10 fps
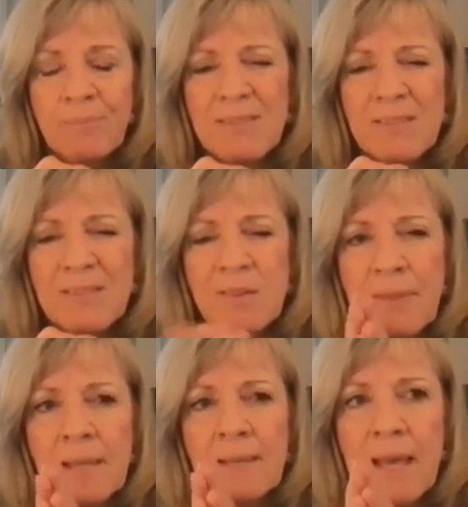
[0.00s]

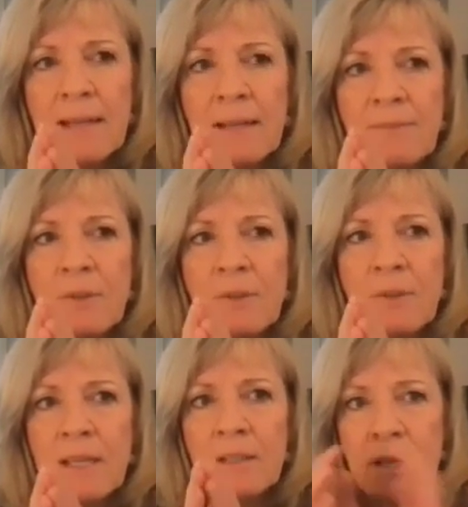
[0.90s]
And so I think that
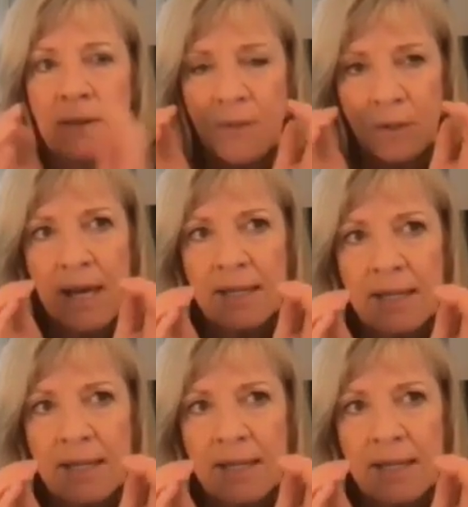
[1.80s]
if you